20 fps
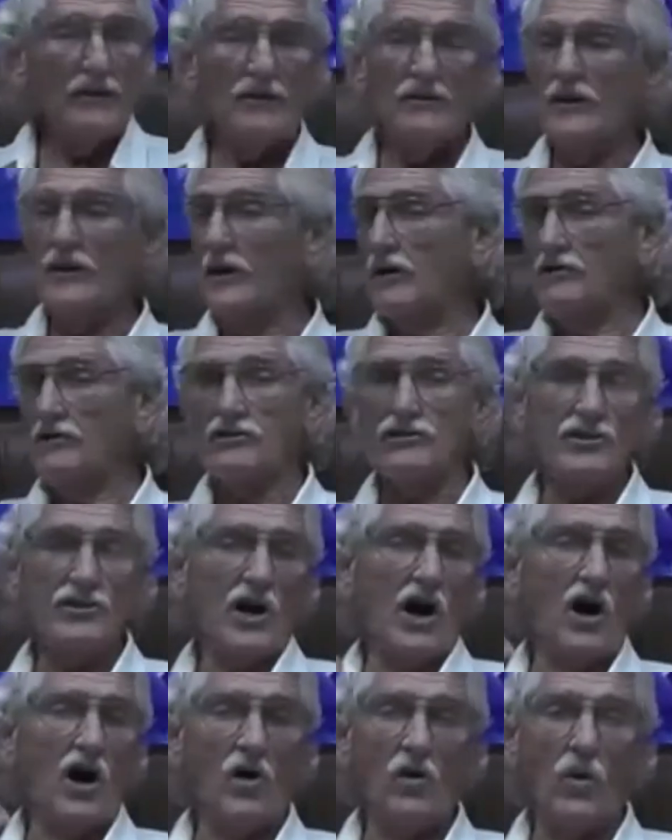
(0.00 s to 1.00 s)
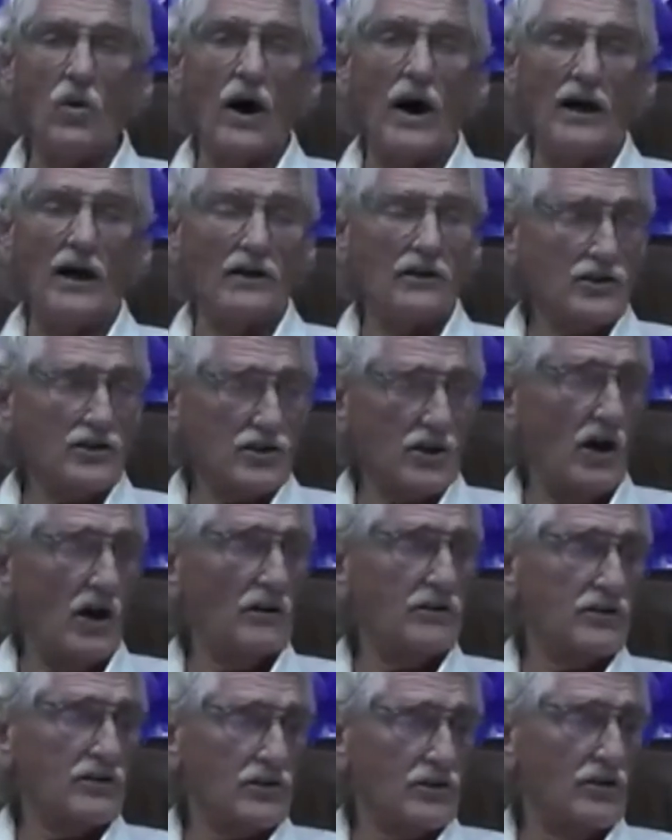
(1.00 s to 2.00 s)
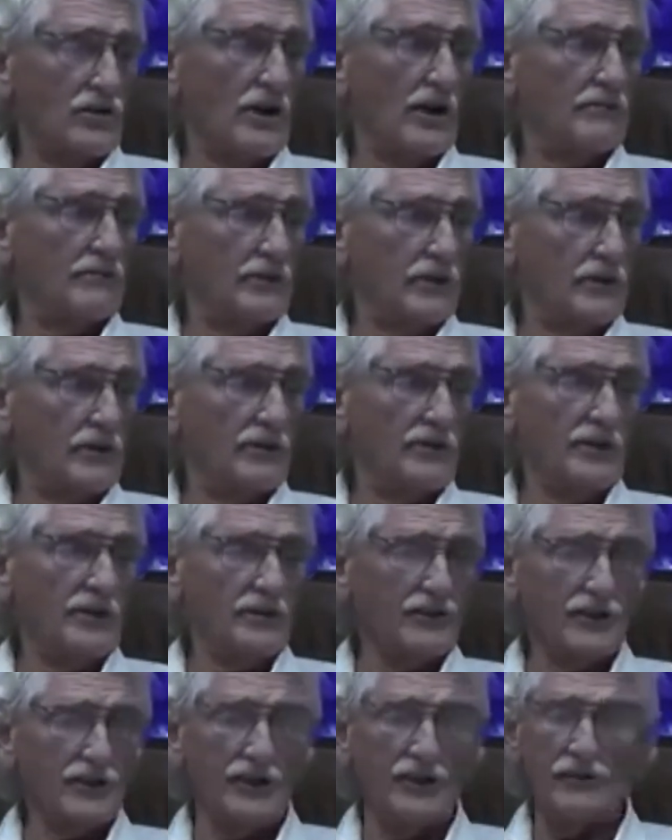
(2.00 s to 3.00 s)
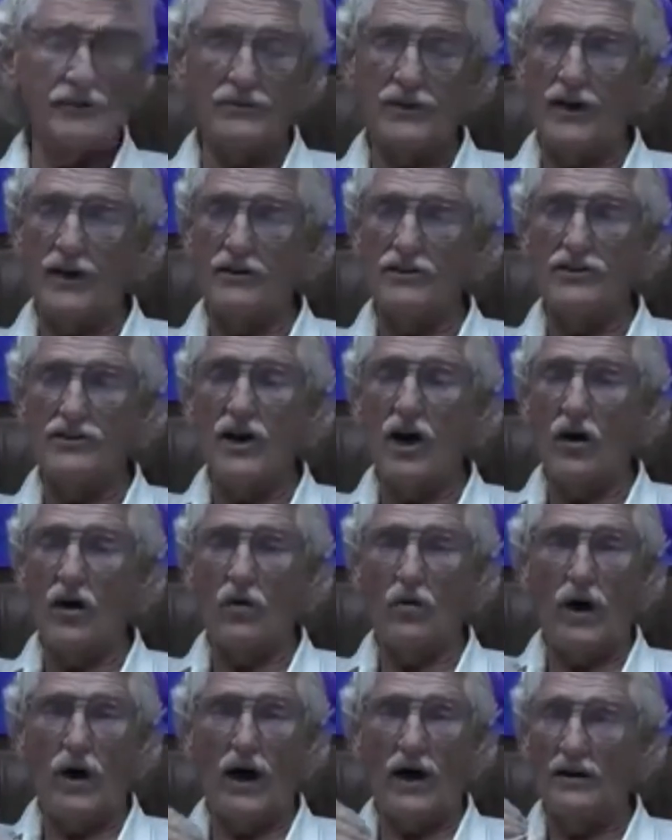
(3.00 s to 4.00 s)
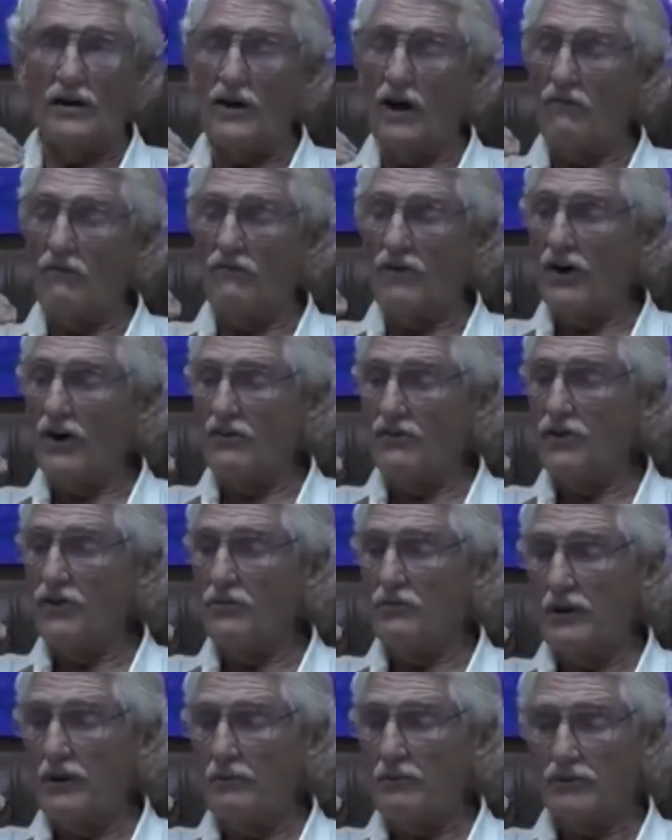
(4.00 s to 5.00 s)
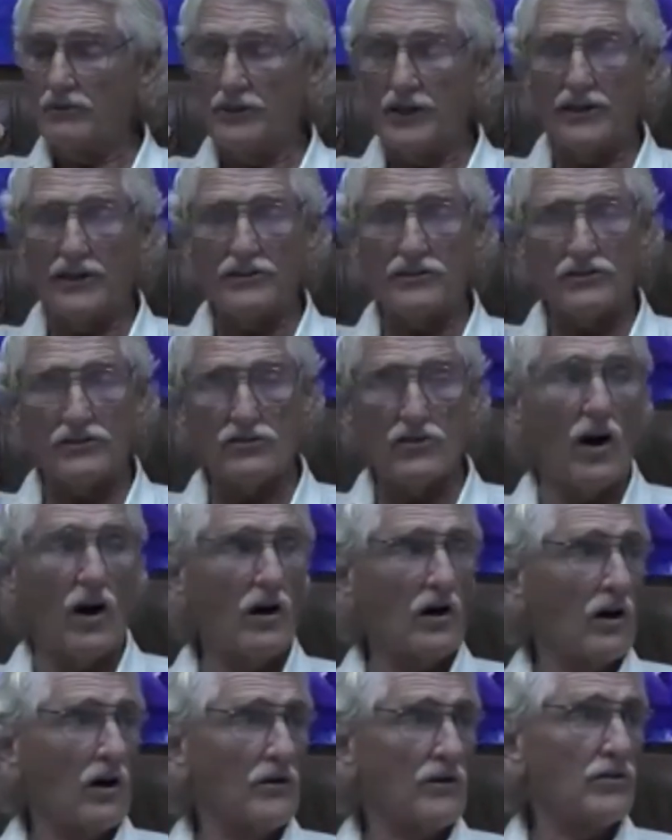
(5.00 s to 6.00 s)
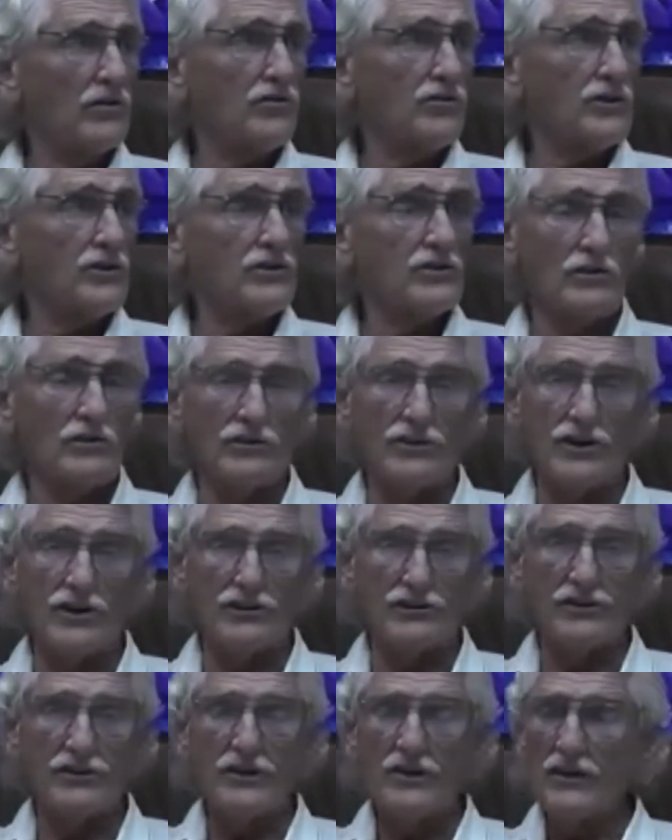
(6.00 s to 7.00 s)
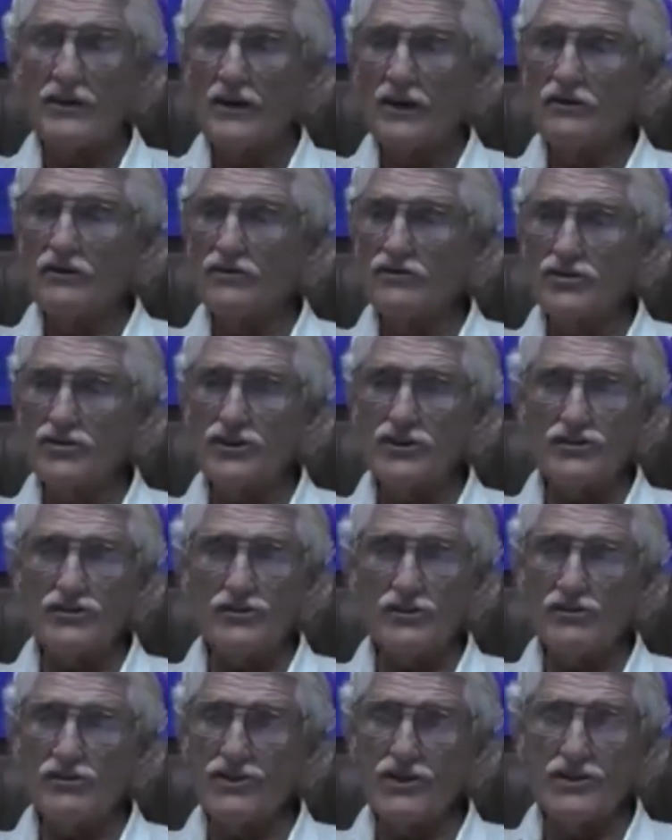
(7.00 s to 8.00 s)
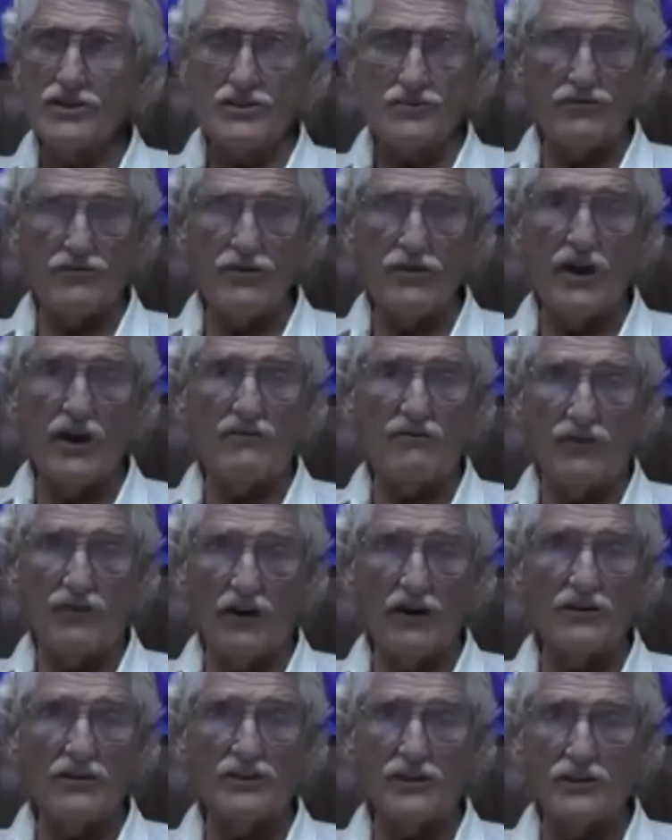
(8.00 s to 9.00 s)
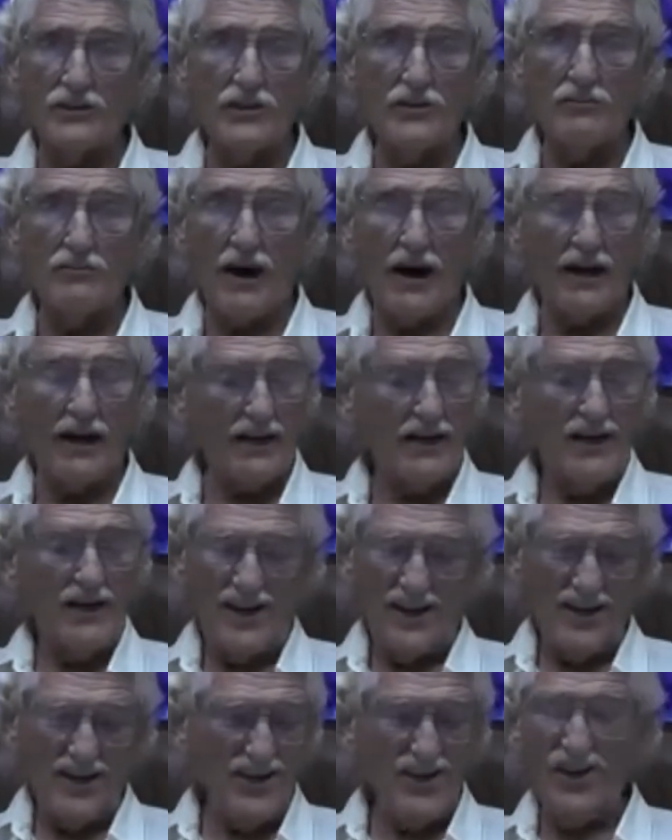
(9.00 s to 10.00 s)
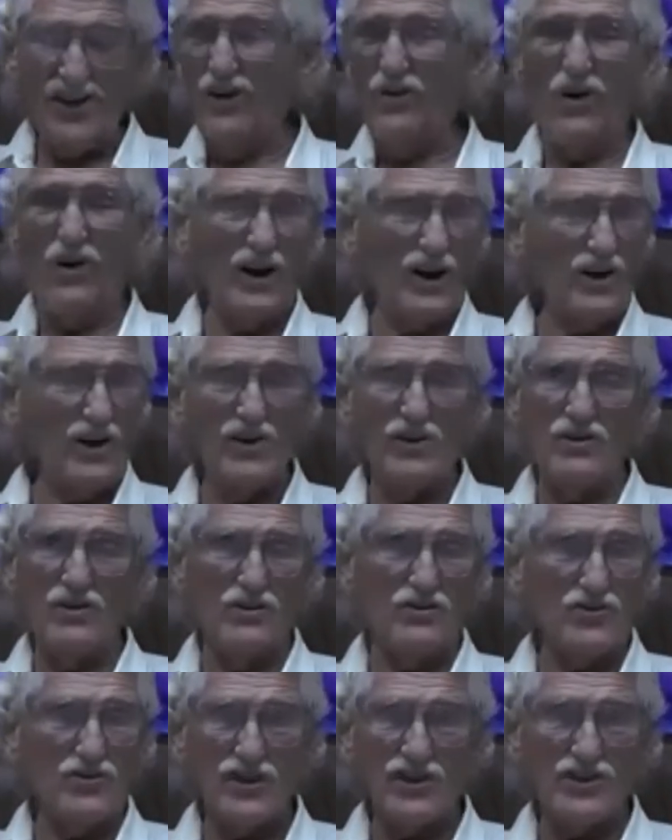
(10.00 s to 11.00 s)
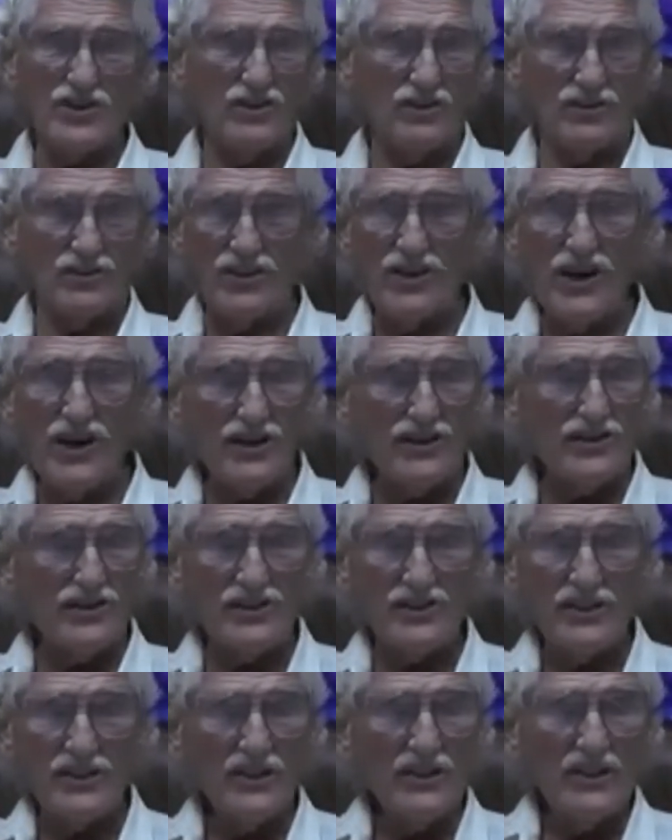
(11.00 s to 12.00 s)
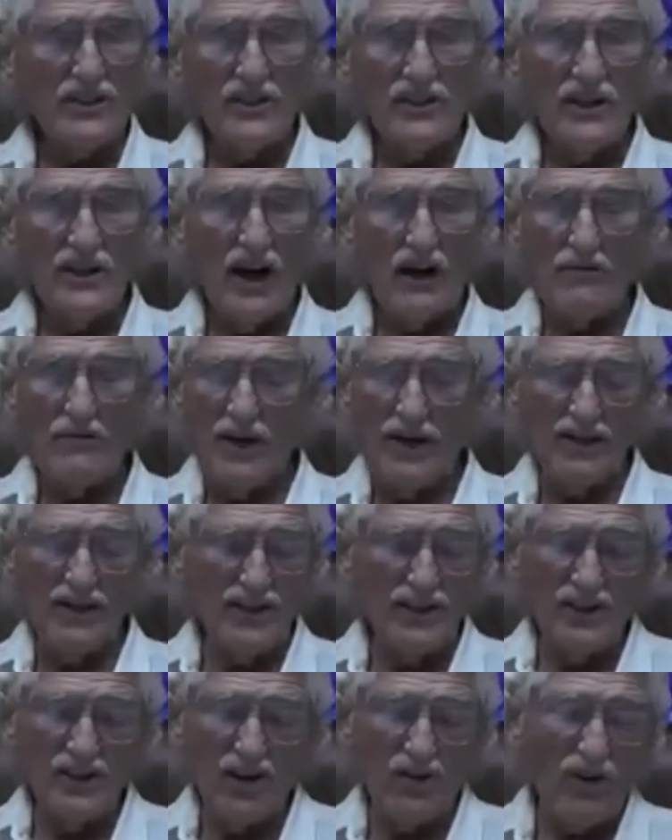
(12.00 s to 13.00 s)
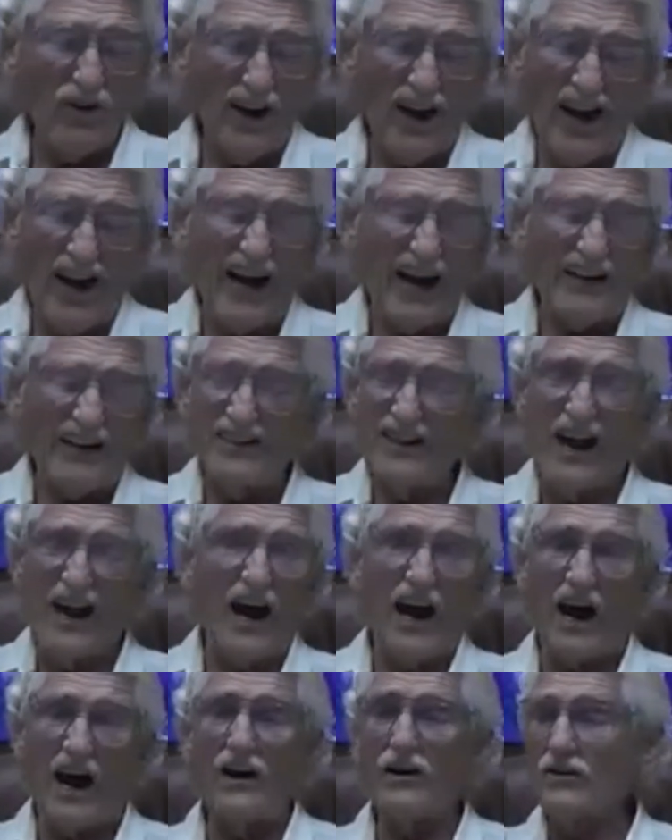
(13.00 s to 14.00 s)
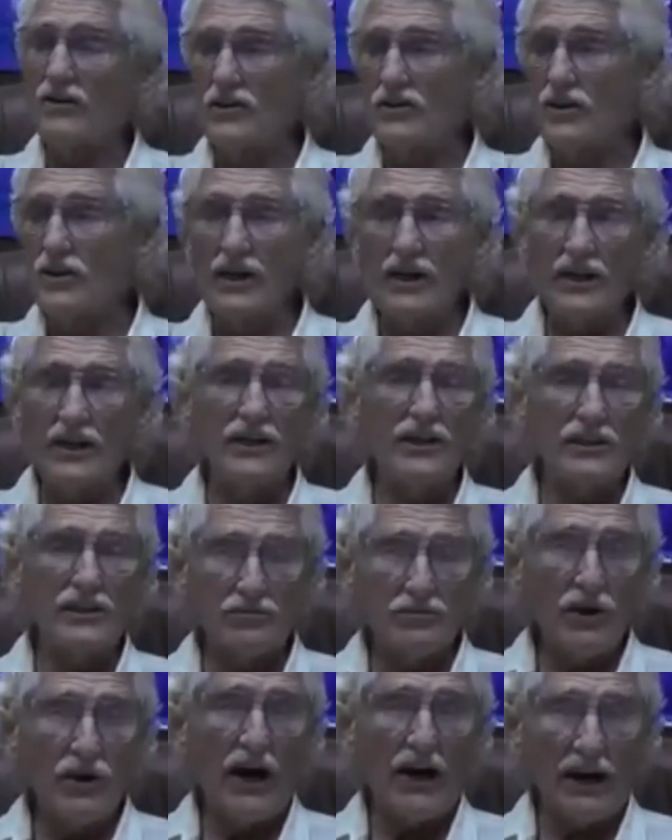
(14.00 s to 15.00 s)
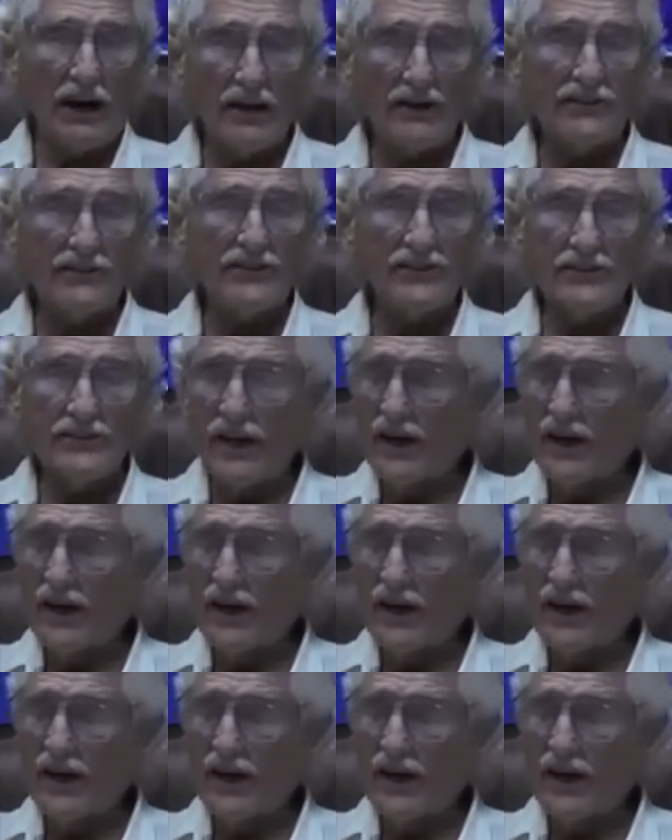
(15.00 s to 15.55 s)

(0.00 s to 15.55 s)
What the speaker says: There's no way, and Schultz screwed up doing this too. There's no way. Very few people test strong on nutritional yeast. Nutritional yeast, if you got fungus in your body, you don't want to do nutritional yeast. I mean, you don't want to add, I don't do any yeast products.